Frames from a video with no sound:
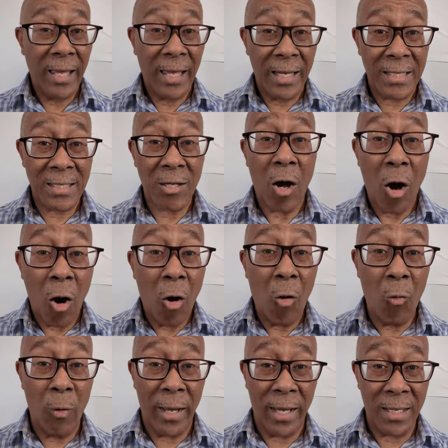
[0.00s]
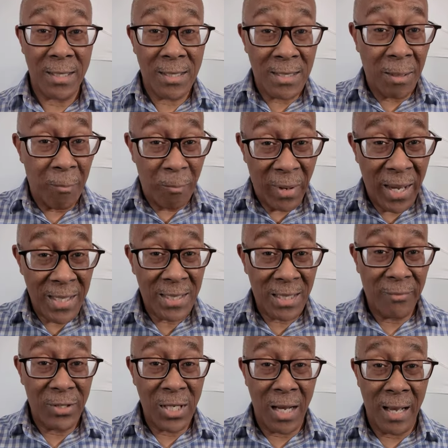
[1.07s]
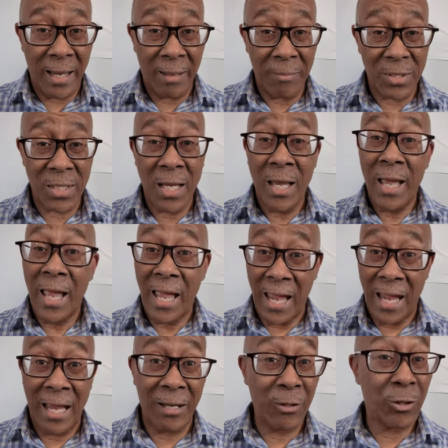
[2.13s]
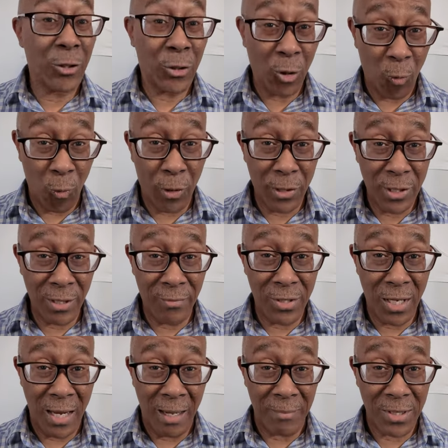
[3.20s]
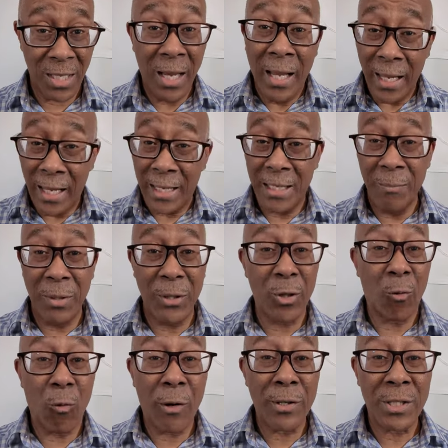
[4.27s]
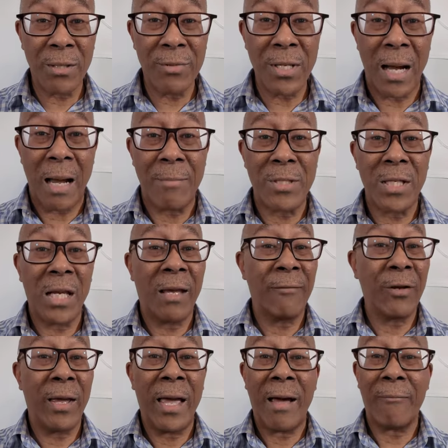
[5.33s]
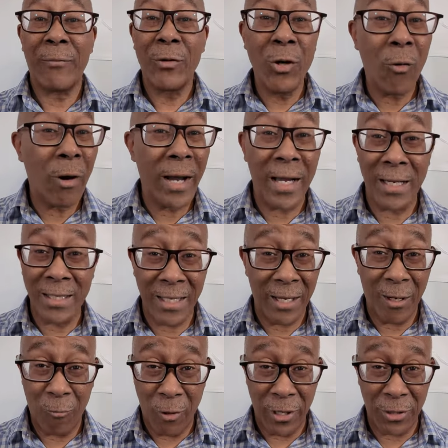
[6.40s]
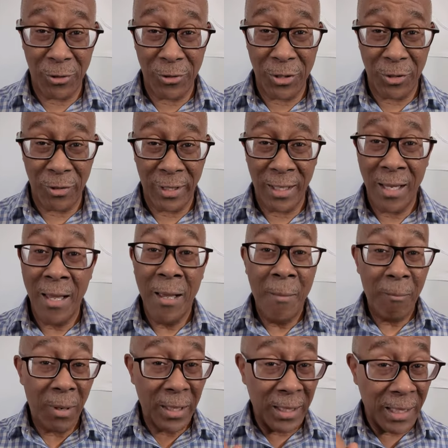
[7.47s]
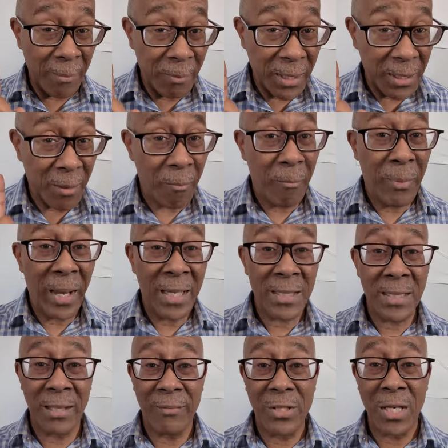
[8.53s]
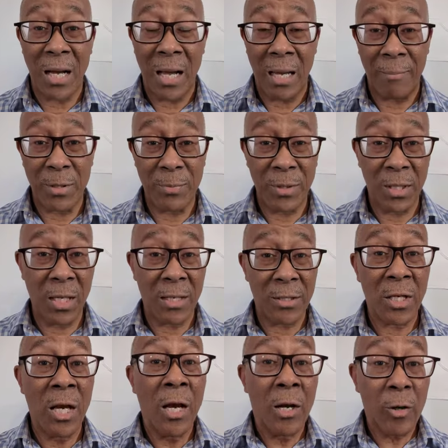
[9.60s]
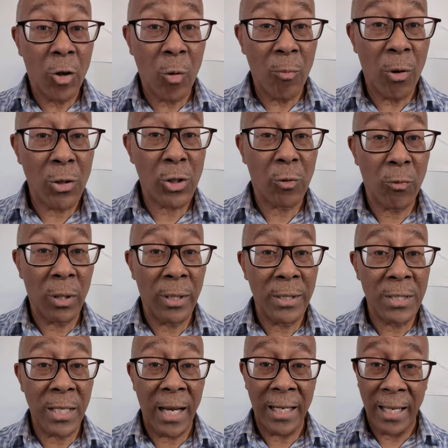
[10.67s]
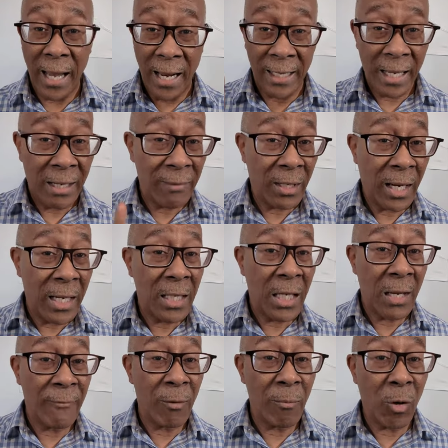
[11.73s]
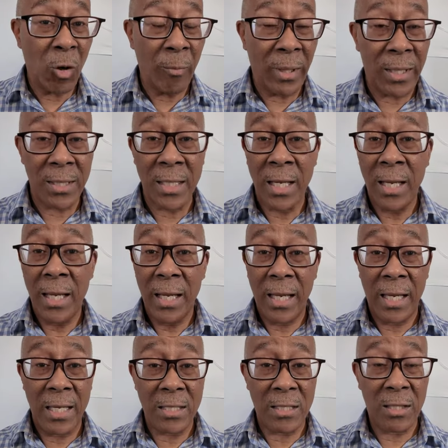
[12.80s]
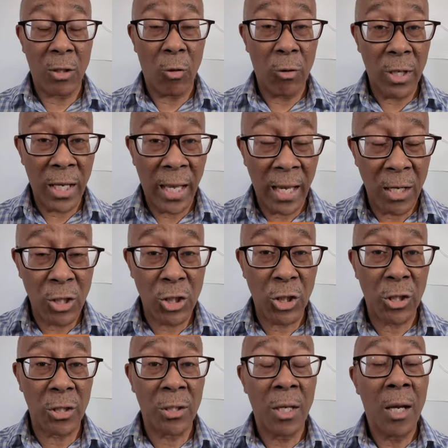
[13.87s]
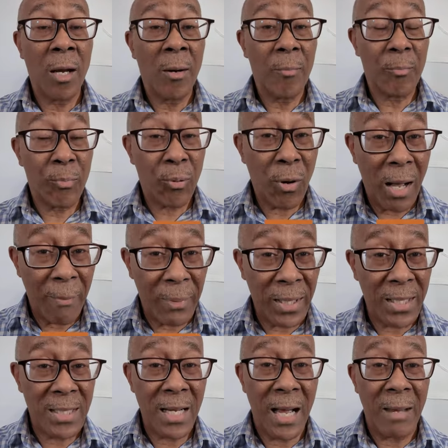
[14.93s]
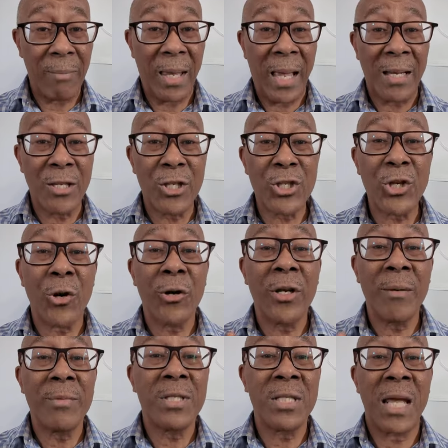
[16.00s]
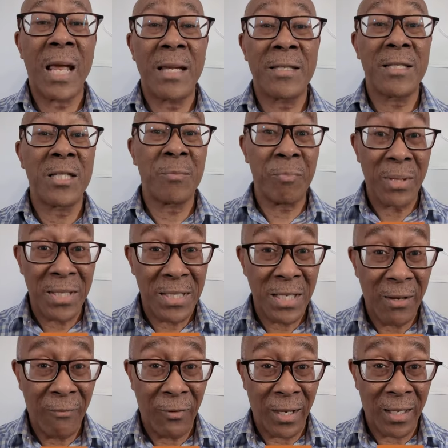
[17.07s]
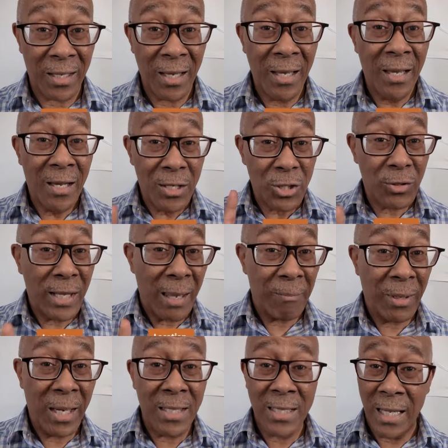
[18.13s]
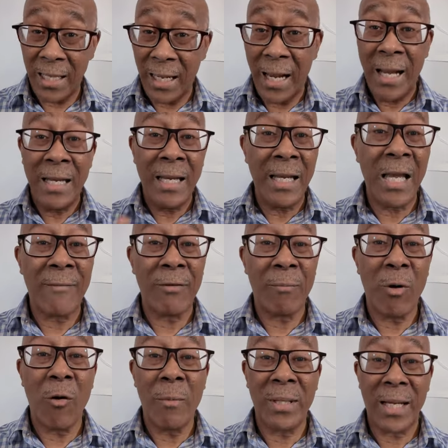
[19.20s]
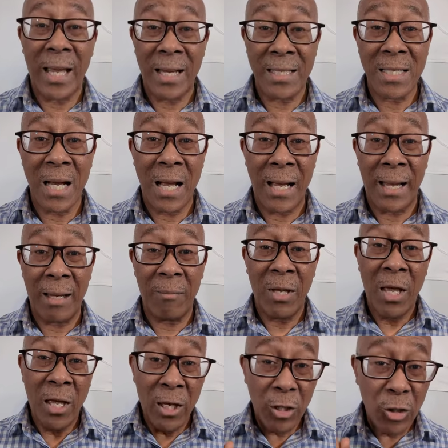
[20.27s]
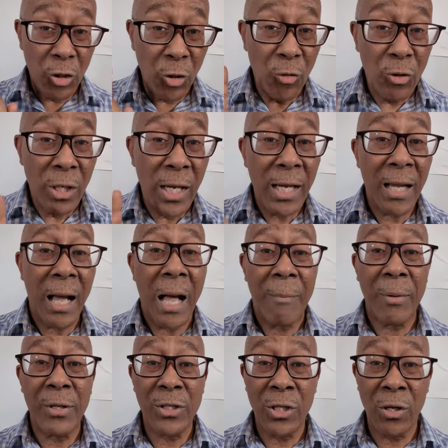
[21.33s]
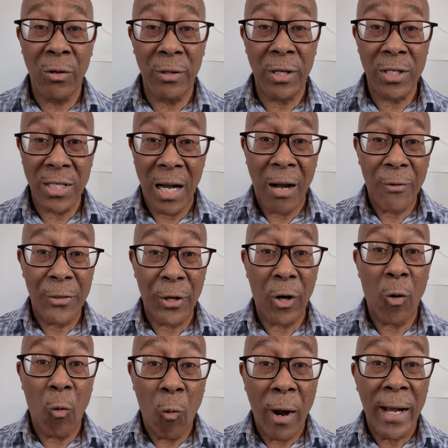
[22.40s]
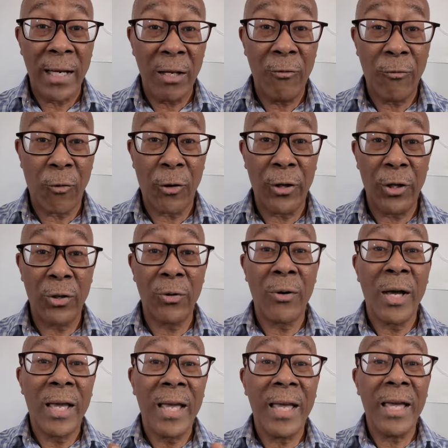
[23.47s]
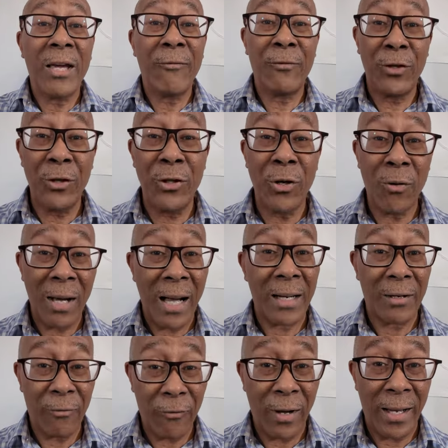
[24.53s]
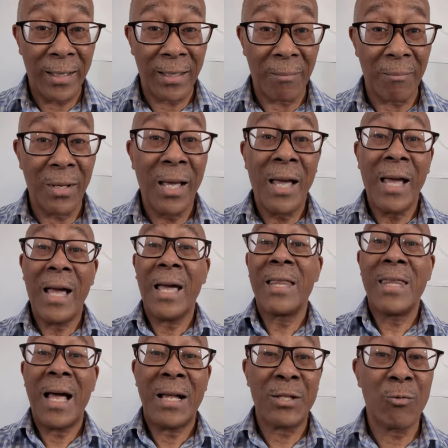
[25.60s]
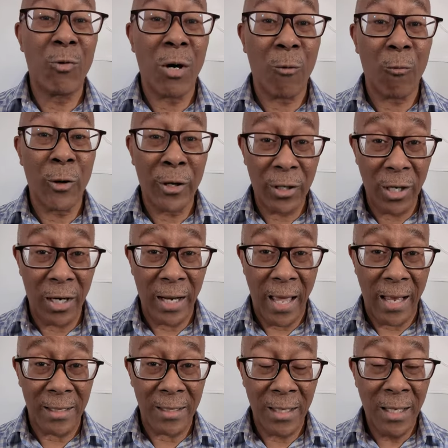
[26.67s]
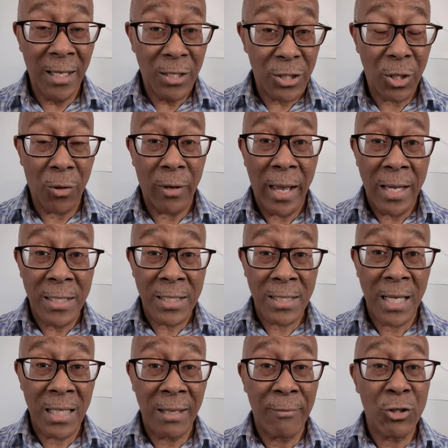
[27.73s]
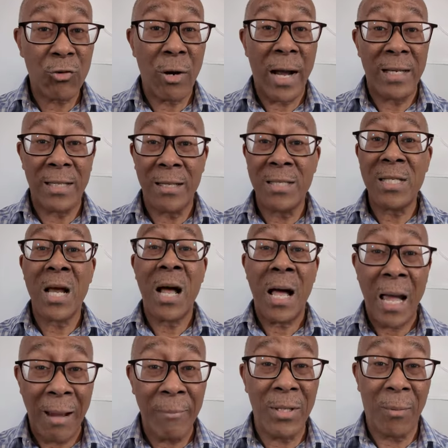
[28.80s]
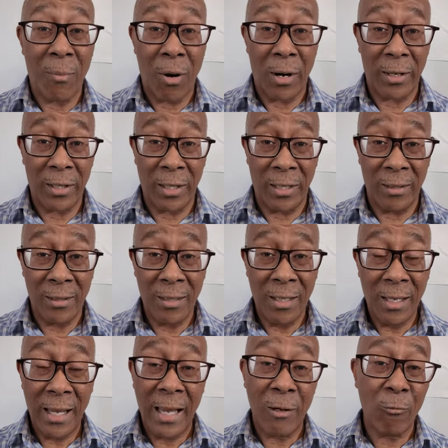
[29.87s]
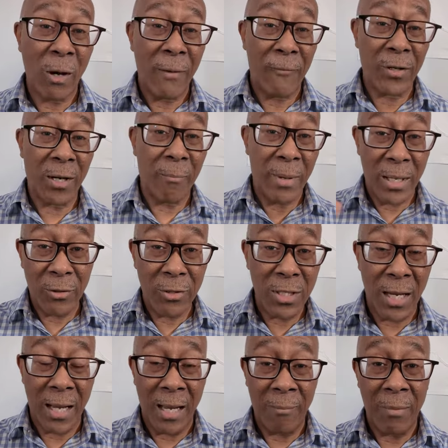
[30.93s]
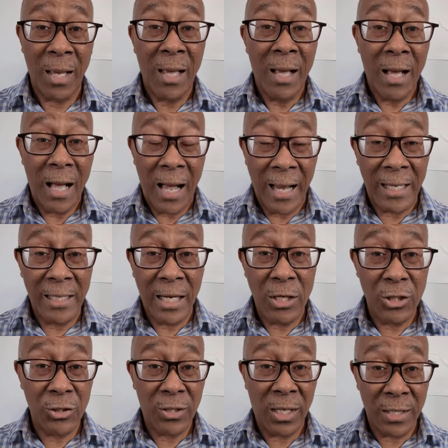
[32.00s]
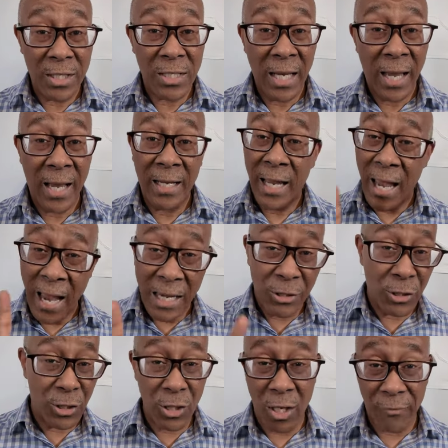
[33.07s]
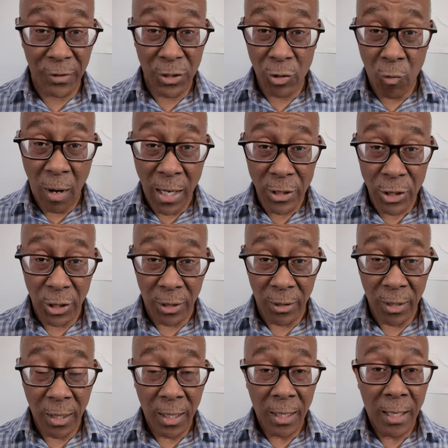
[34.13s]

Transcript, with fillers: It's always the best of times and the worst of times. It can be the worst of times if you have no idea what you're doing, but it can be the best of times because commercial real estate at any given moment is location, property type, and circumstance specific. So that means at any given moment at time, unique opportunities out there waiting for you if you know how to find them. And that's what we're good at. So instead of trying to time the market and wait for the better time, I need you to instead ask yourself this question.